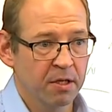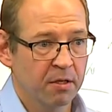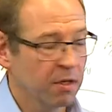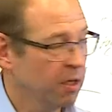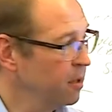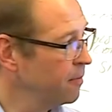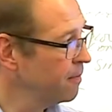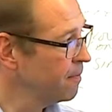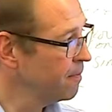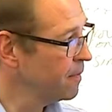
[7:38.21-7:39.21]
Okay?
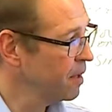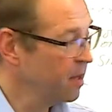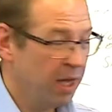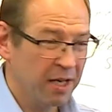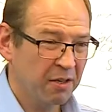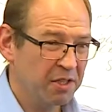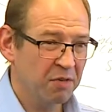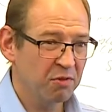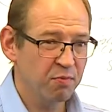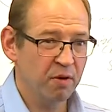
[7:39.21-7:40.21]
Any
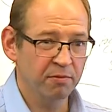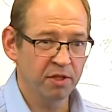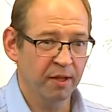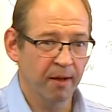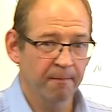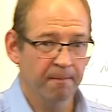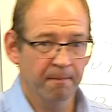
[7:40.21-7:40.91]
idea what's prompting that?